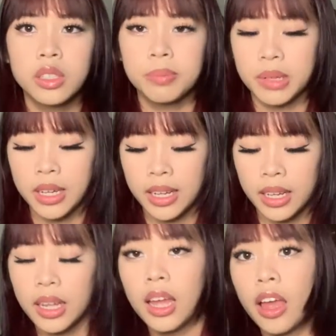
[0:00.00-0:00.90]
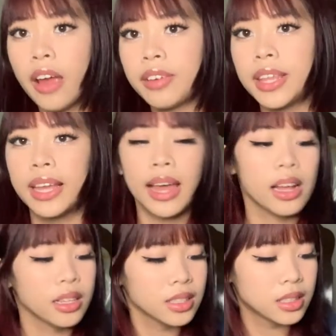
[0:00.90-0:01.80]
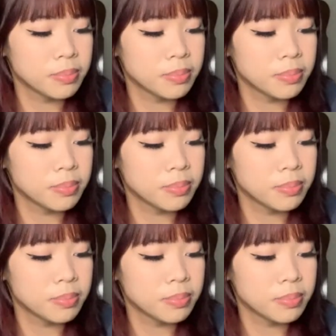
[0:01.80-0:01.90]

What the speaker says: but everything else.